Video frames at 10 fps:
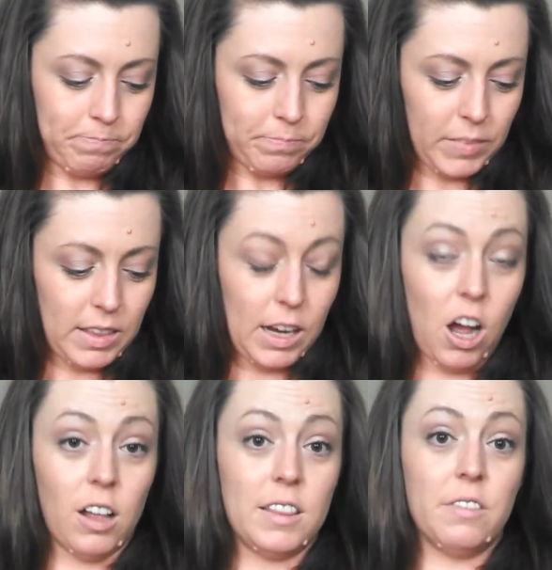They
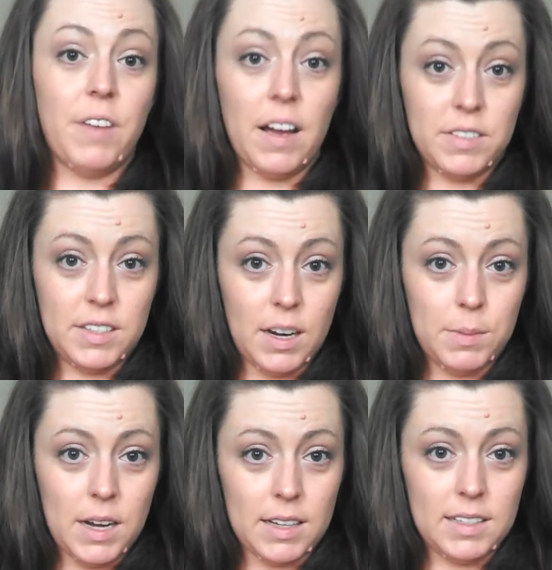call it the 5-step
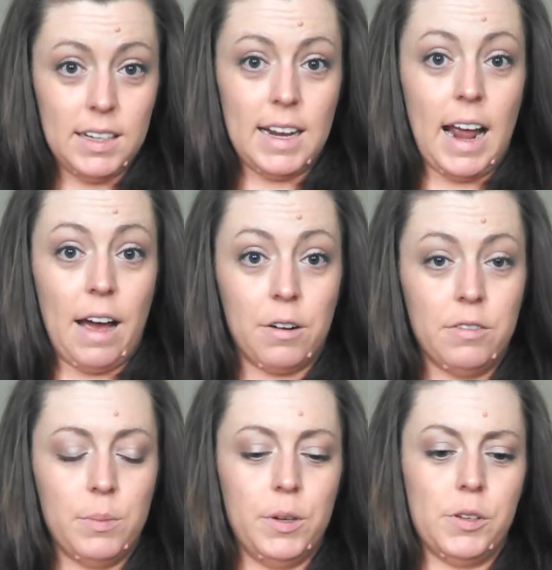test to get out of a
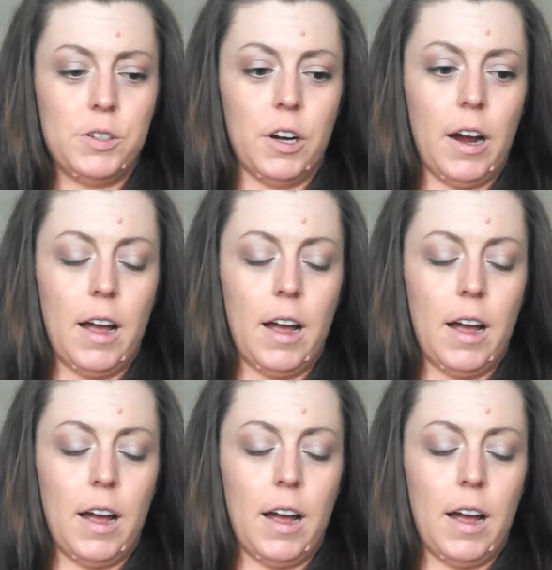booster.